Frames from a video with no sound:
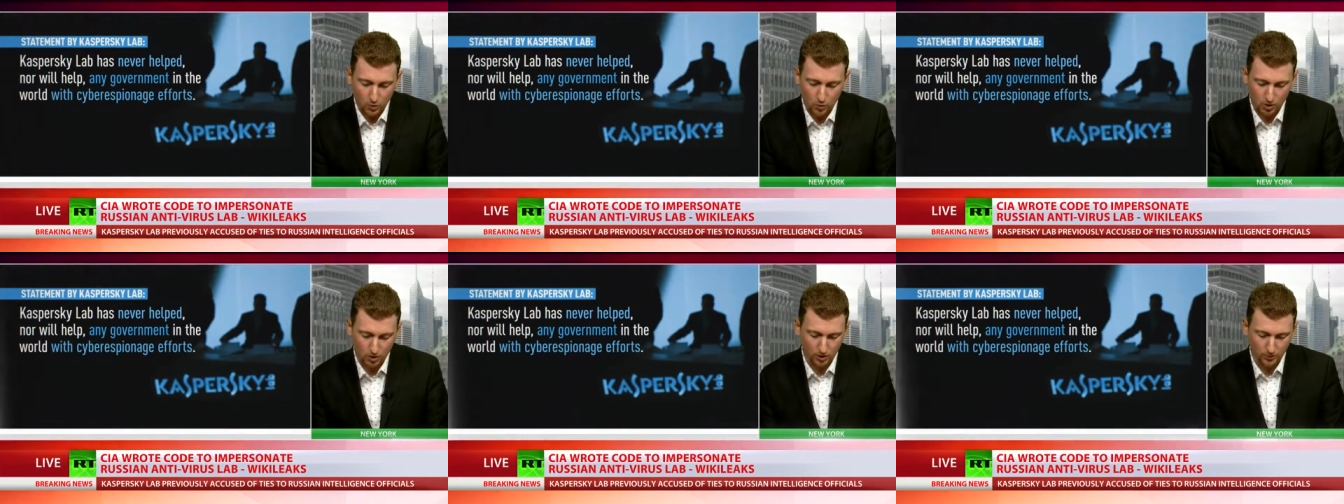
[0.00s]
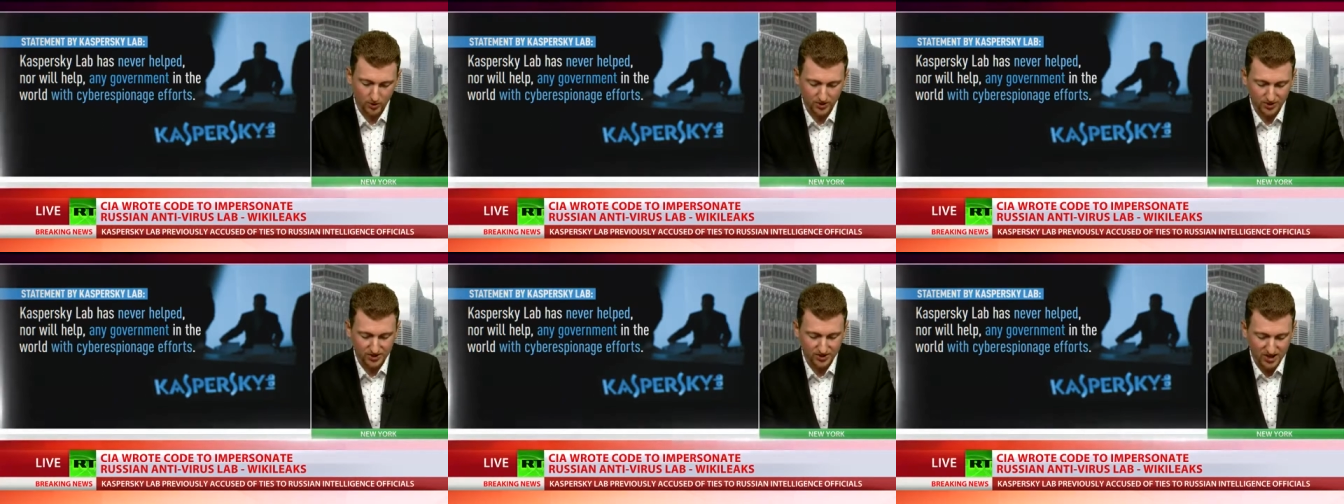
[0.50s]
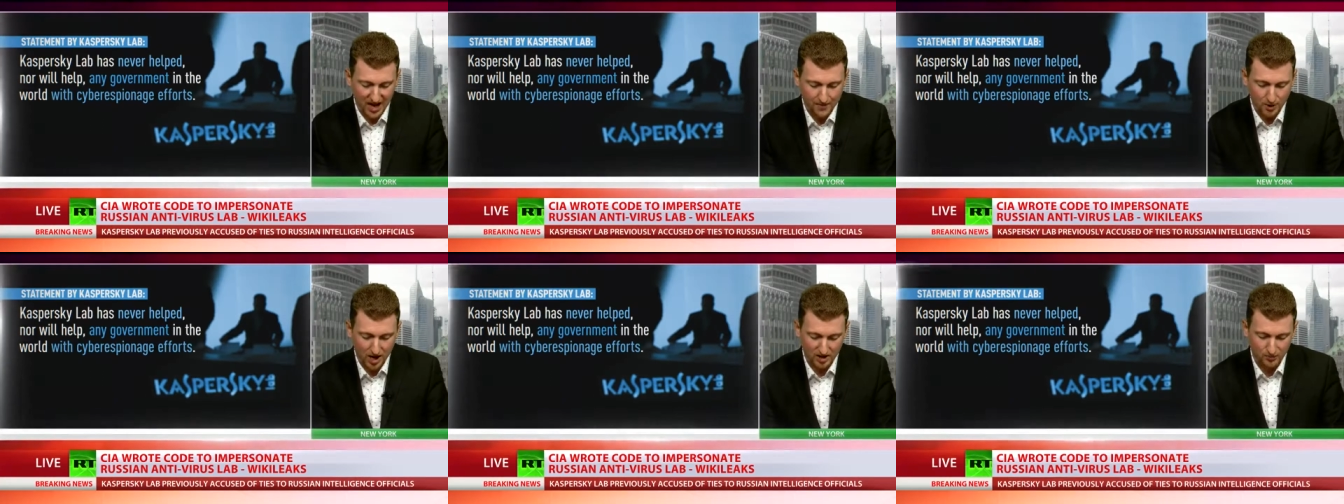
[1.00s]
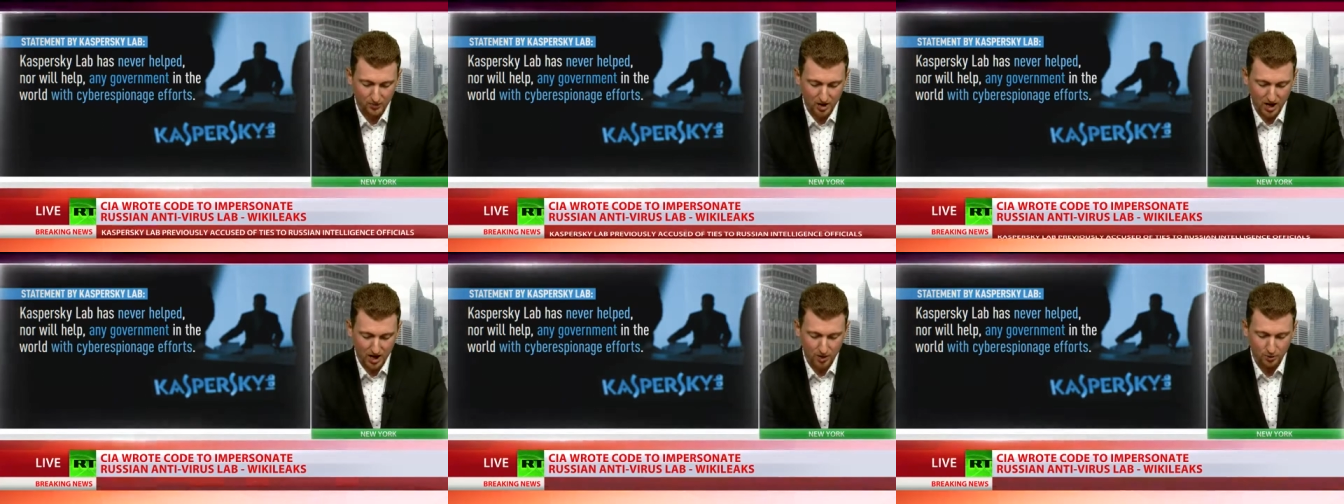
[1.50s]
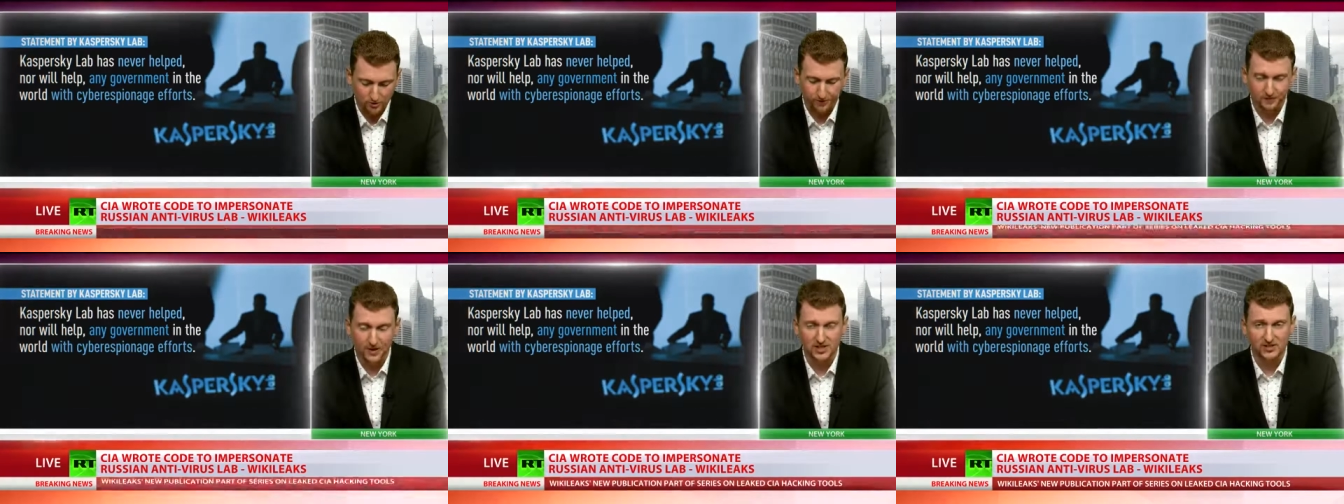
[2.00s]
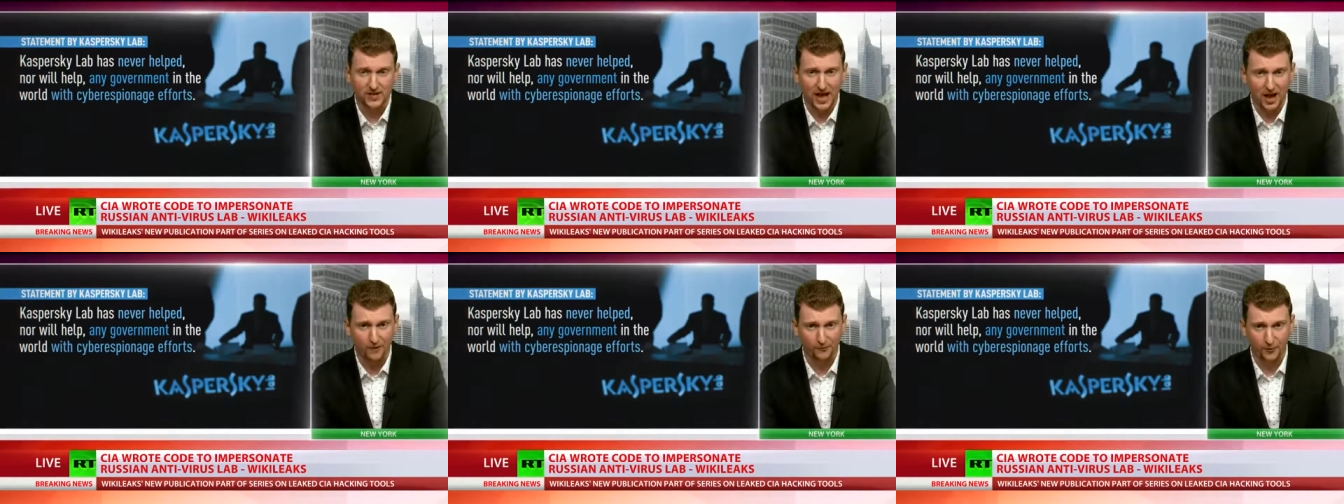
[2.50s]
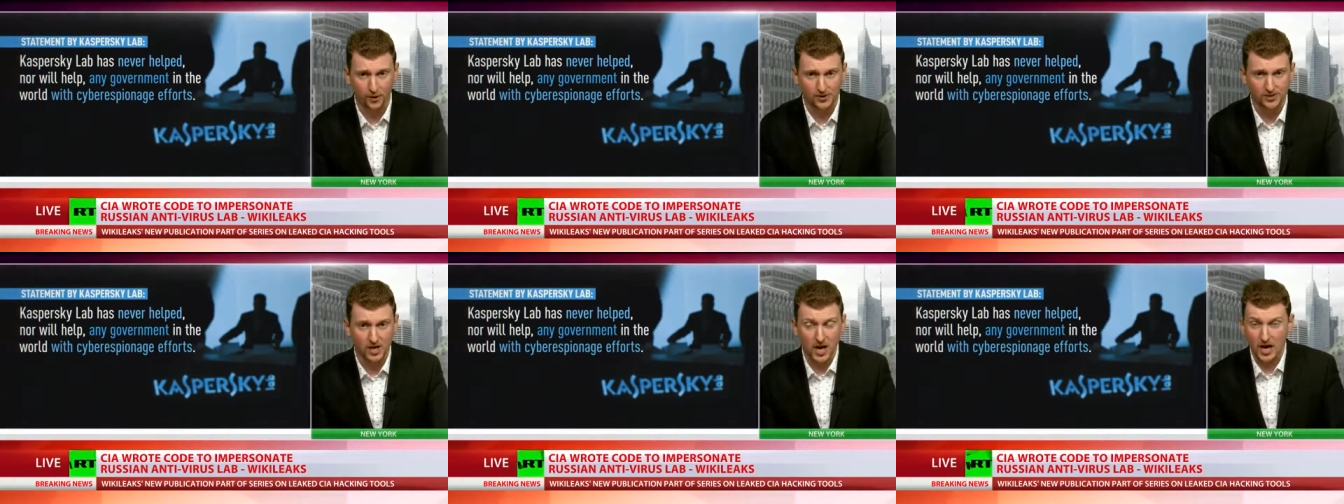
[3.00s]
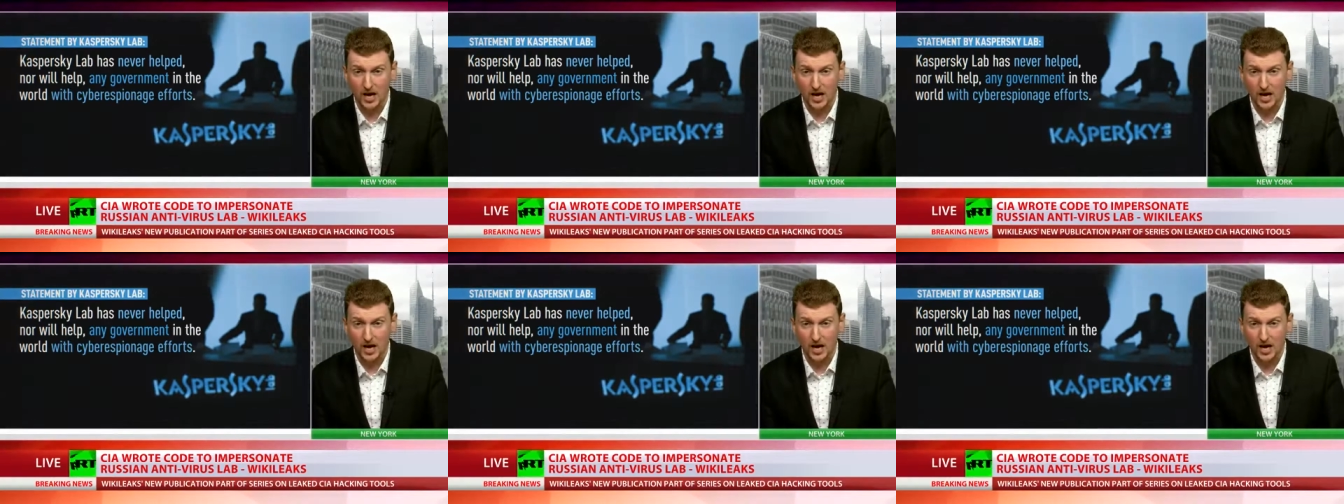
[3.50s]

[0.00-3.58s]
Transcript: world with its cyber espionage or offensive efforts.